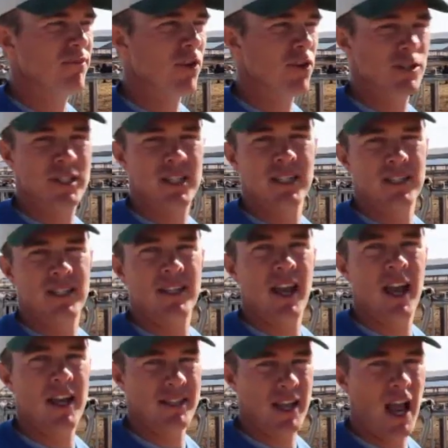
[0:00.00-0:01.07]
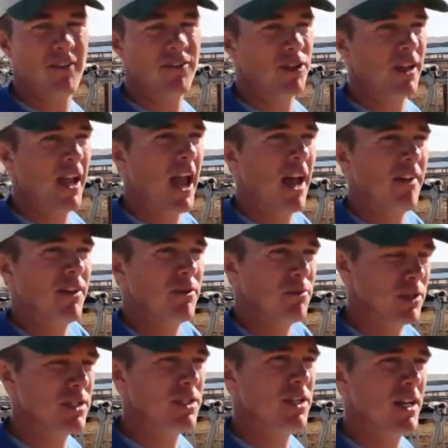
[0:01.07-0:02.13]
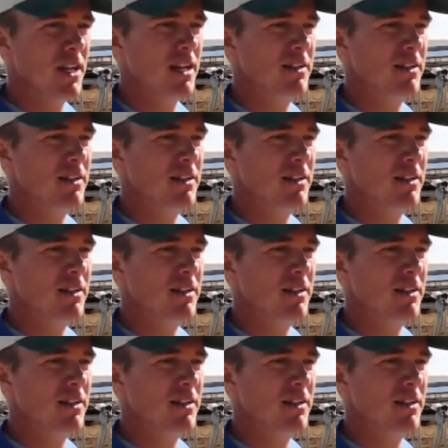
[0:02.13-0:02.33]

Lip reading: first 60 days after calving, which